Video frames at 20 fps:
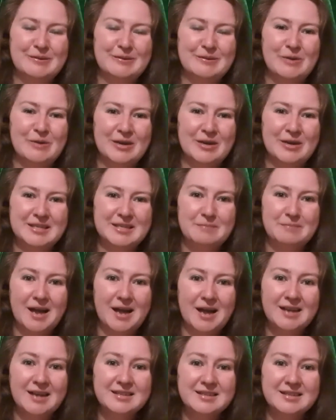I have a free
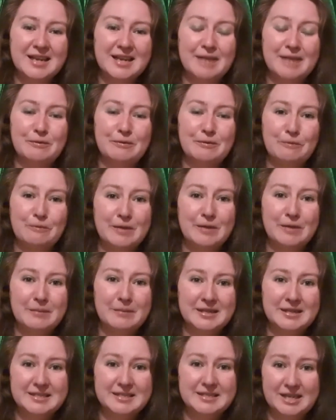meditation that you
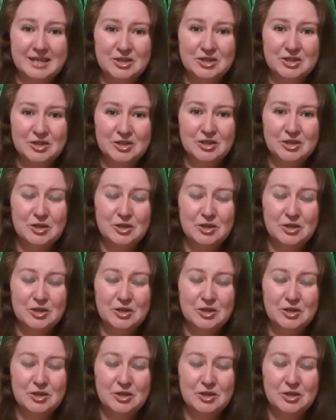can enjoy